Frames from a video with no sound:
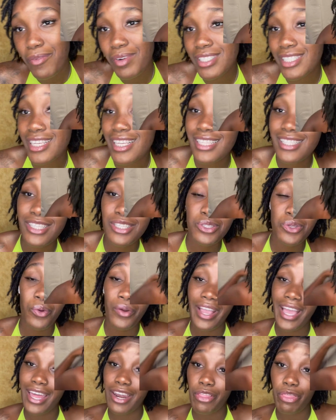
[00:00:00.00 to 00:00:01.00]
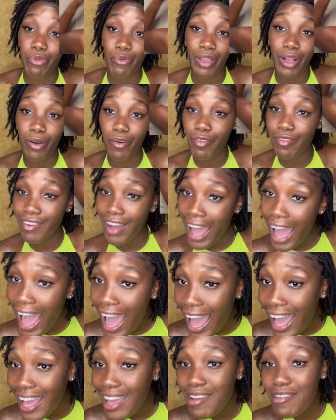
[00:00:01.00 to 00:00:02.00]
which is
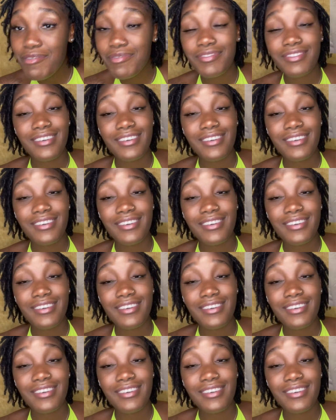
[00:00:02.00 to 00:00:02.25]
Toriana305.